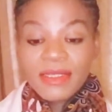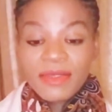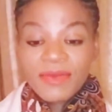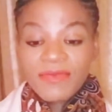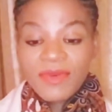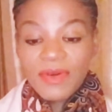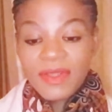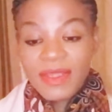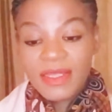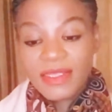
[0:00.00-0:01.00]
We've
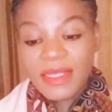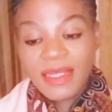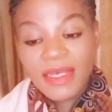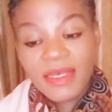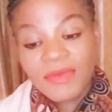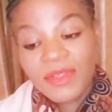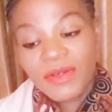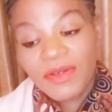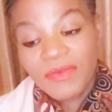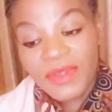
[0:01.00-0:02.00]
got the State Capture
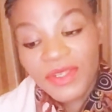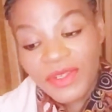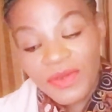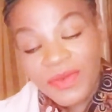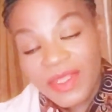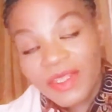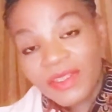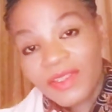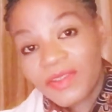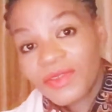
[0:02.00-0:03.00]
Commission with the
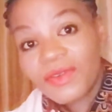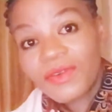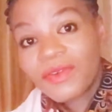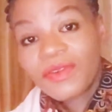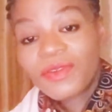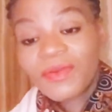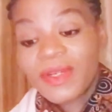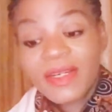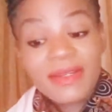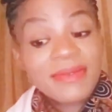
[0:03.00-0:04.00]
Zuzu
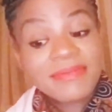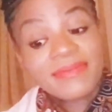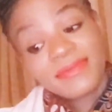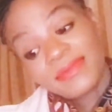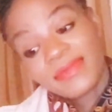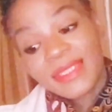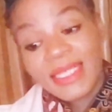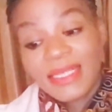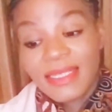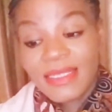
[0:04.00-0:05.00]
Kodwa
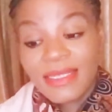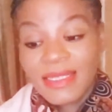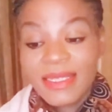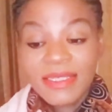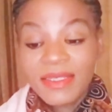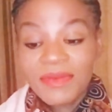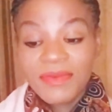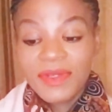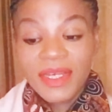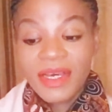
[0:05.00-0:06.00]

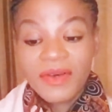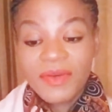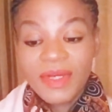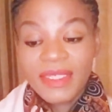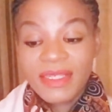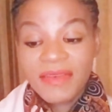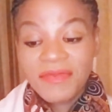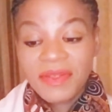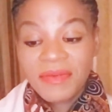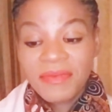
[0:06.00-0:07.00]
testimony, how he was
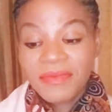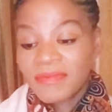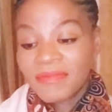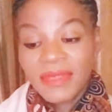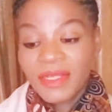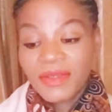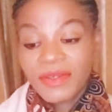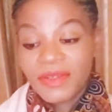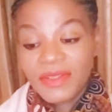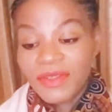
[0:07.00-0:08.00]
given
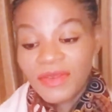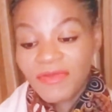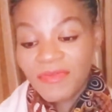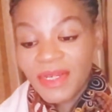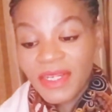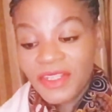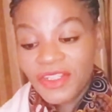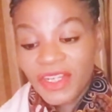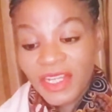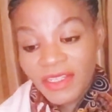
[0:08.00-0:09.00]
millions of money
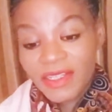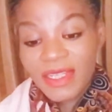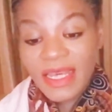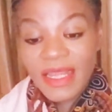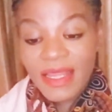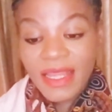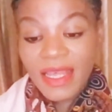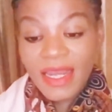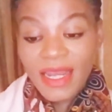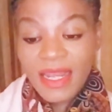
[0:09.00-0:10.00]
just, and
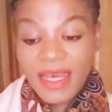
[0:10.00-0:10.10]
then